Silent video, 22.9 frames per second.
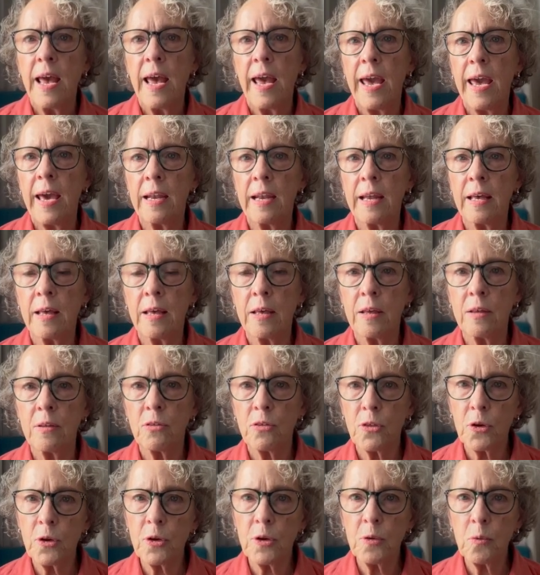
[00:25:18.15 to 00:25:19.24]
and a
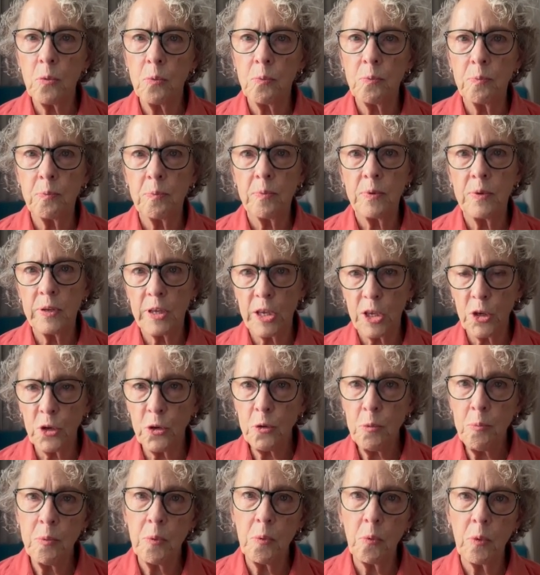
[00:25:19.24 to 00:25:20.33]
3rd
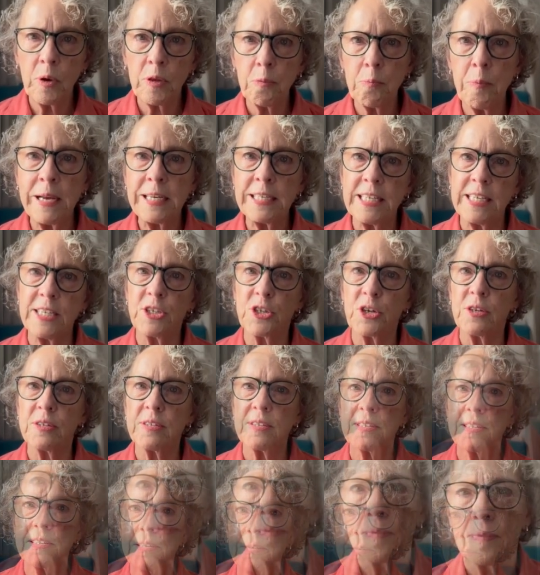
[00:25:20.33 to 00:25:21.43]
cube with my
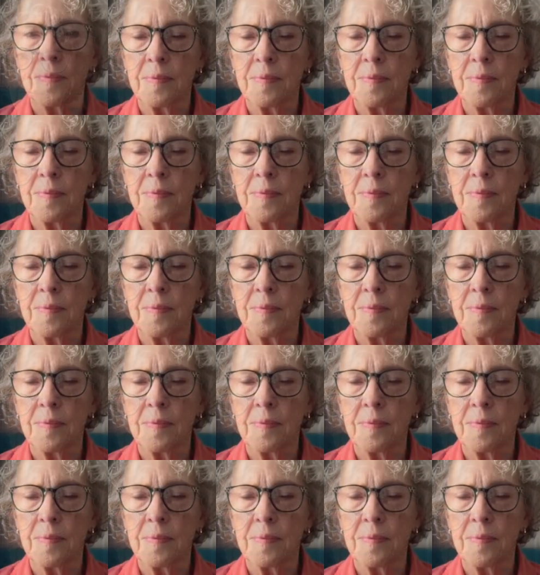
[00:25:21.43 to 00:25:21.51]
t-shirts.